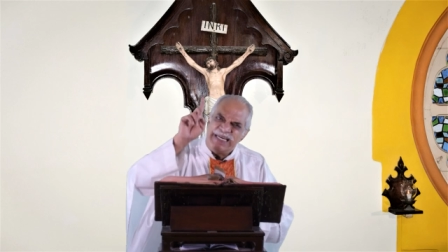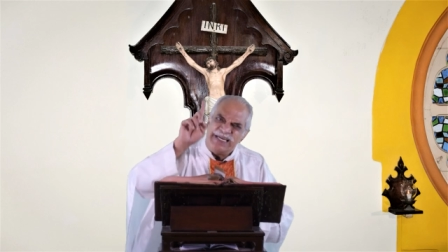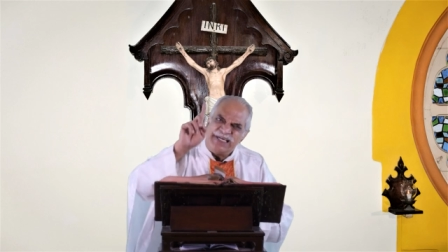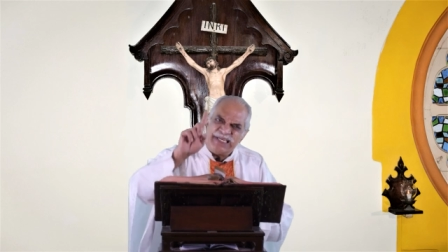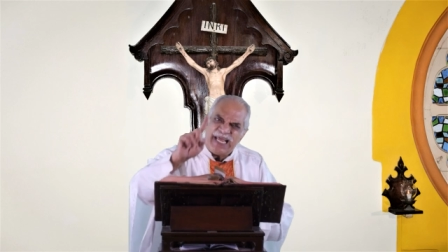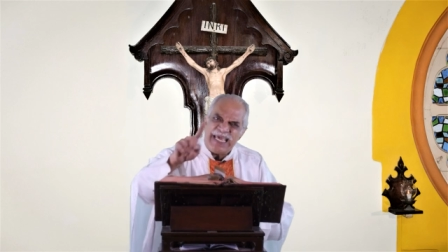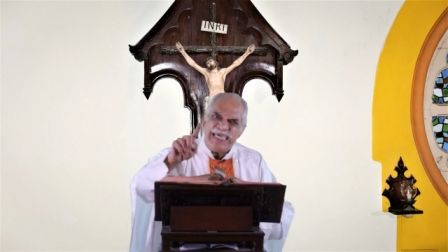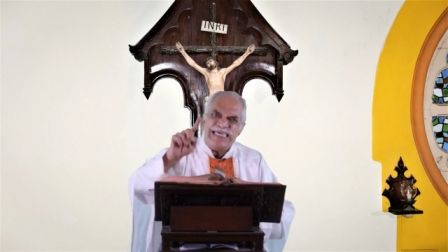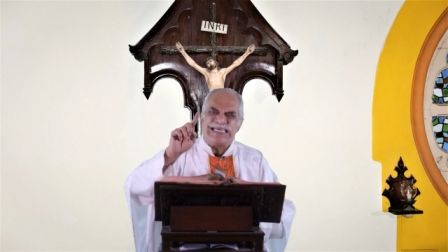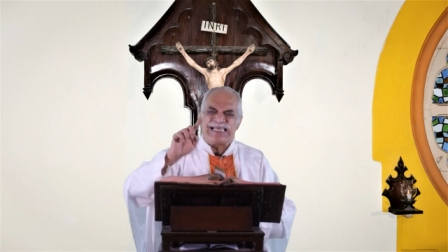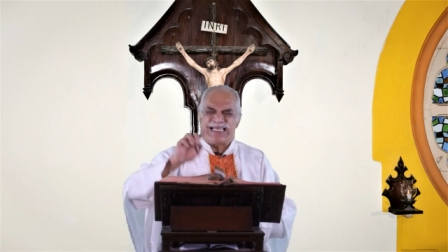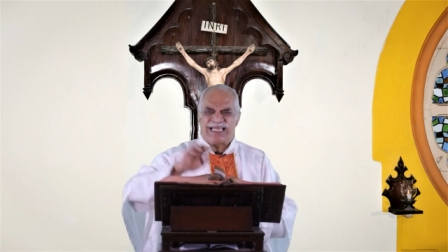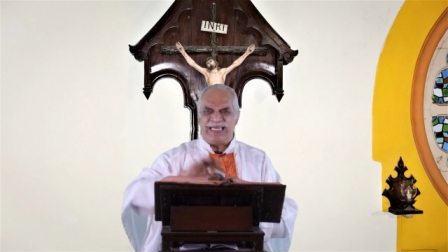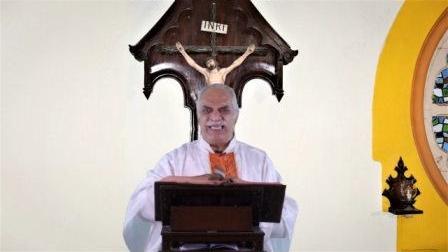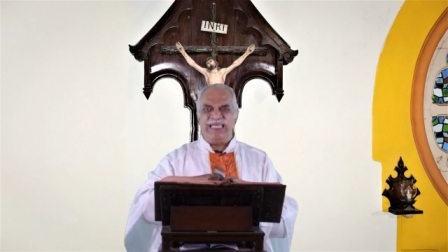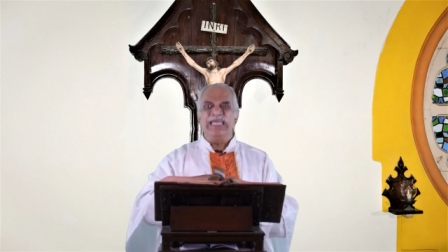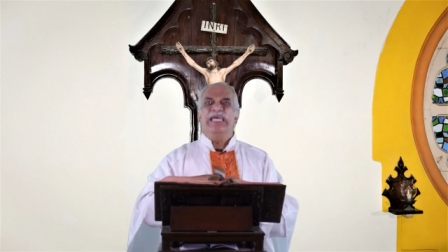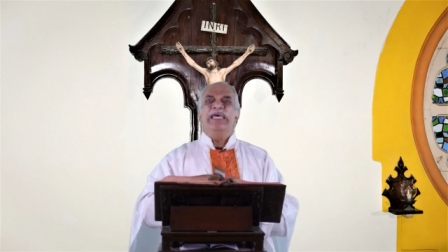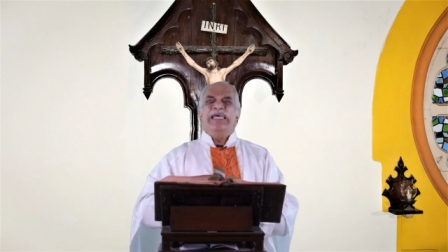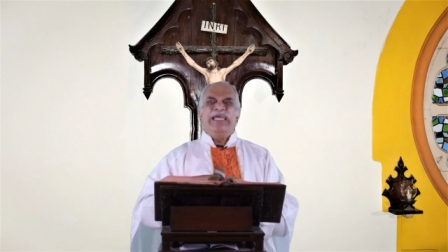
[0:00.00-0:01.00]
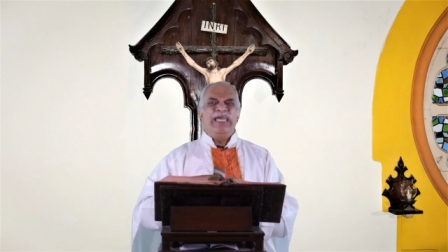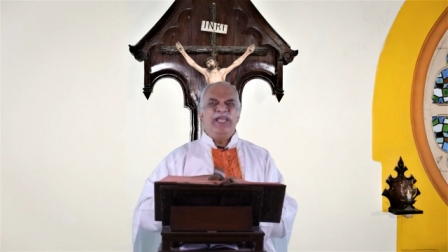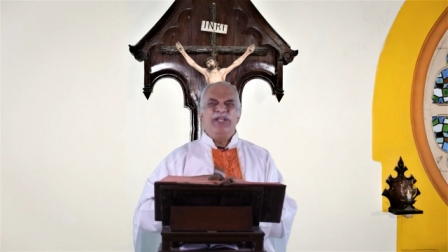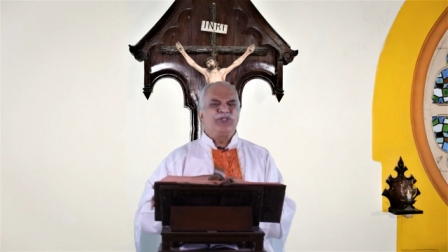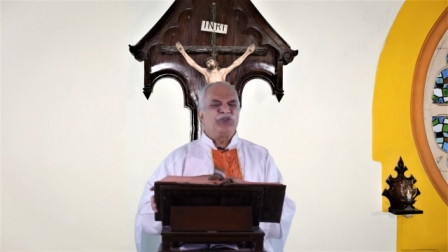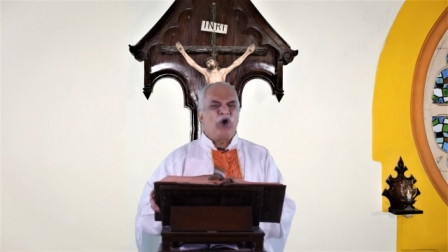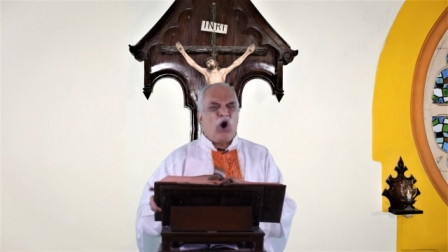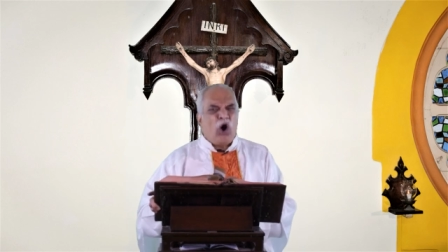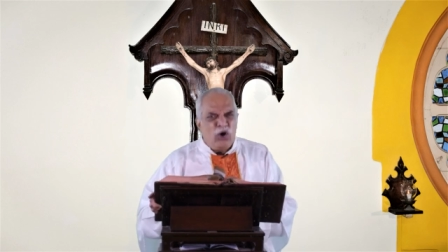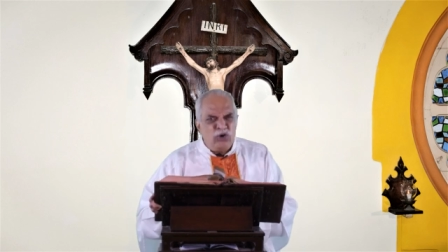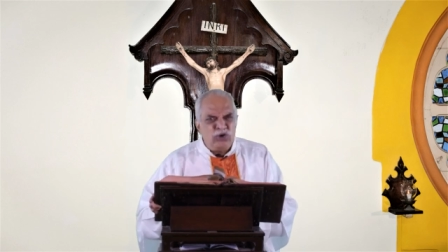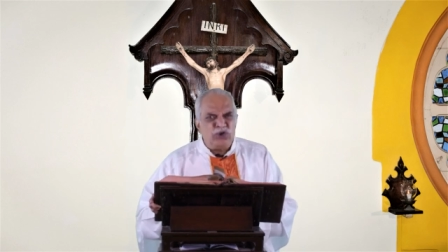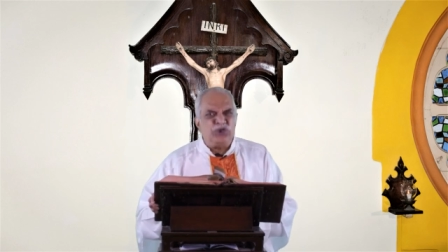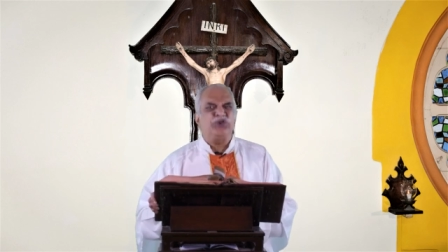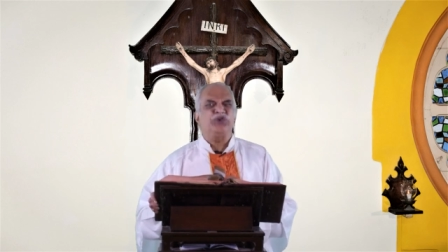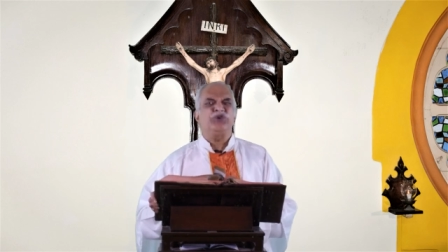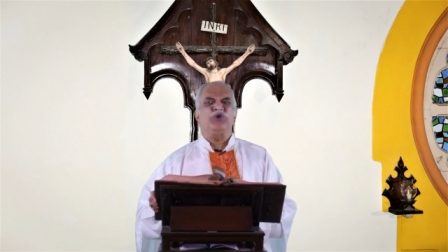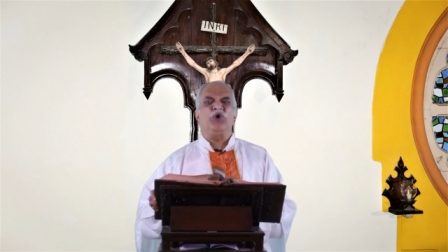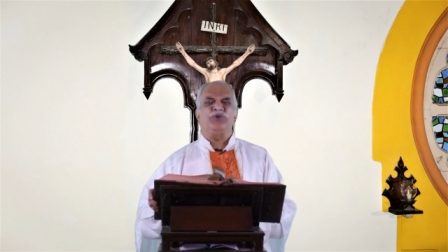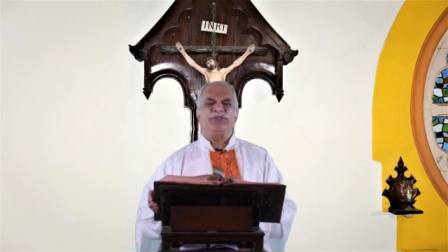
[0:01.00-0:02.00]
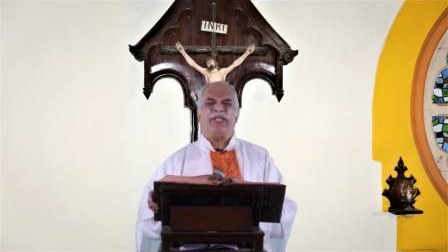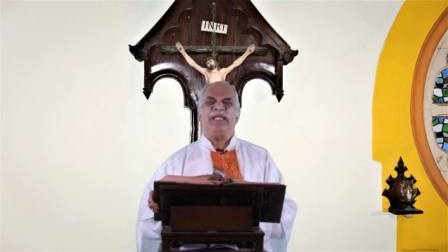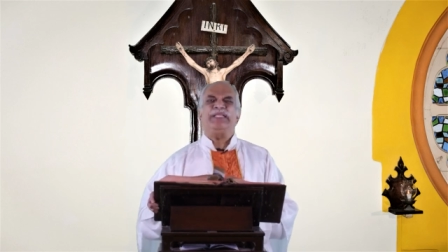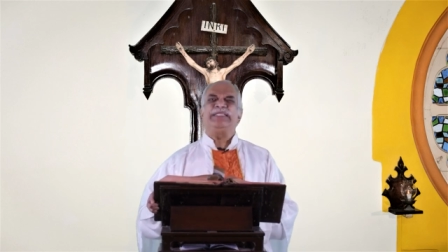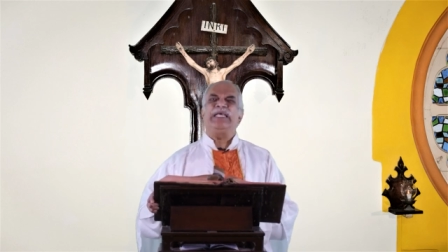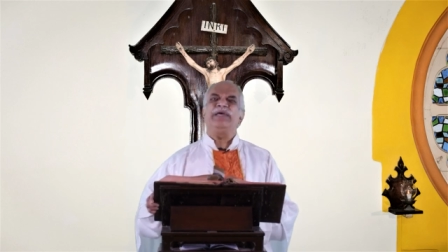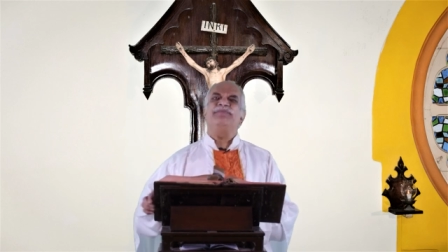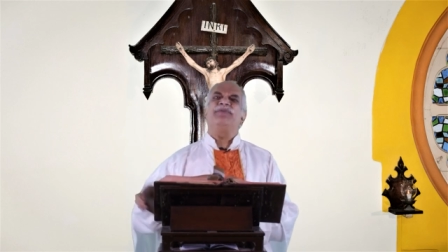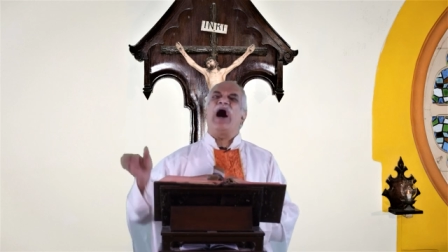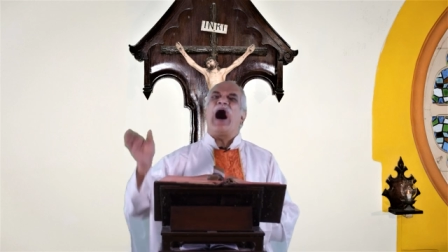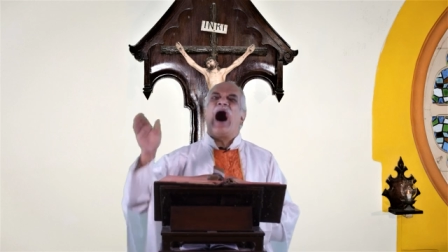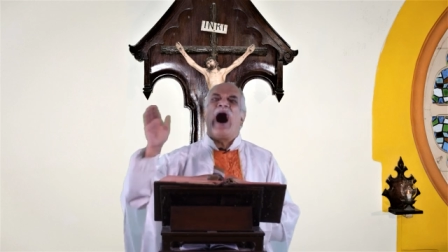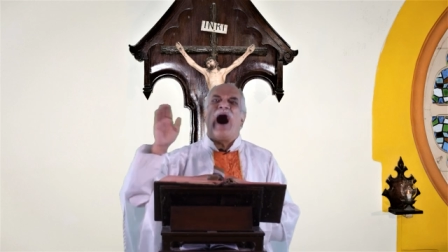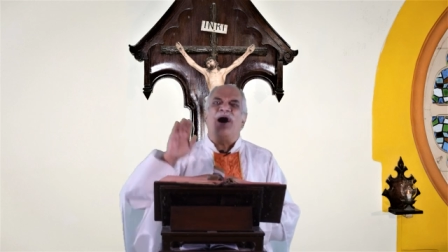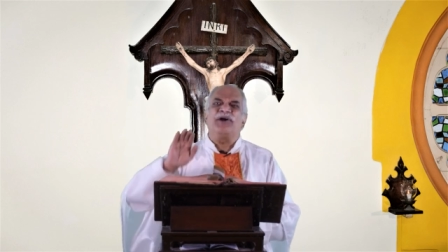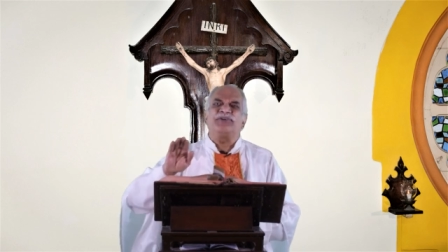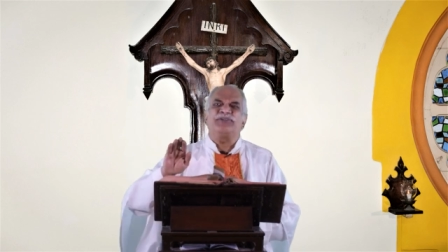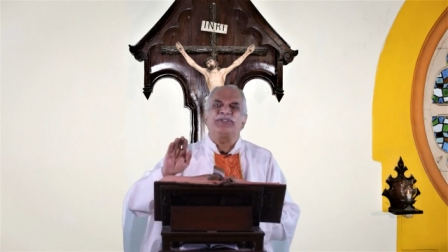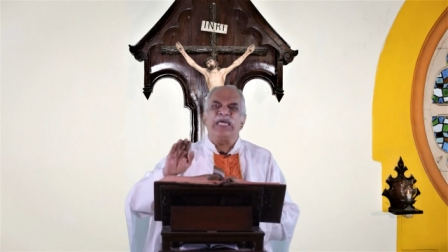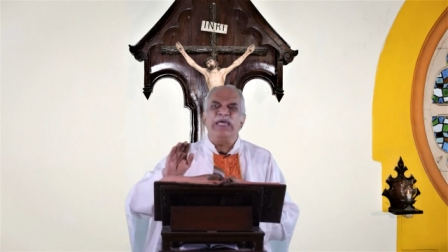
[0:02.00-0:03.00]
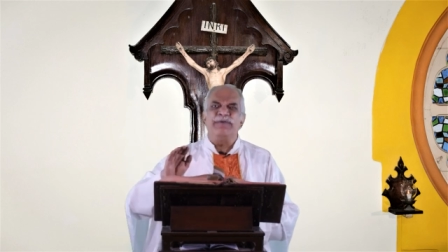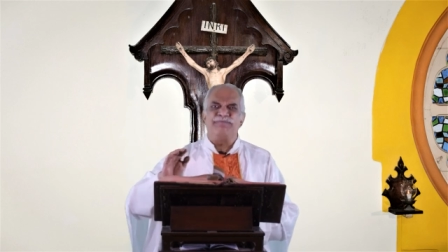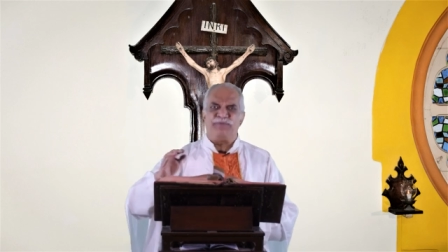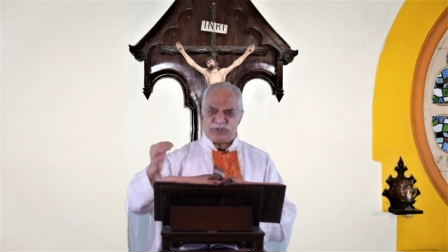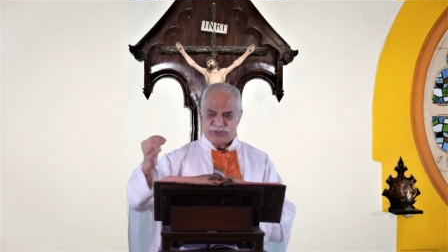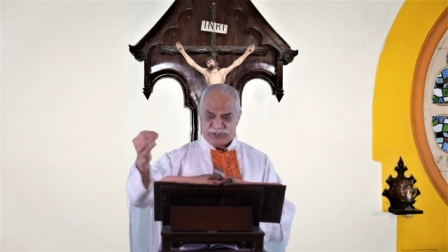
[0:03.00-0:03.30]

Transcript: likely it is also that they were asking for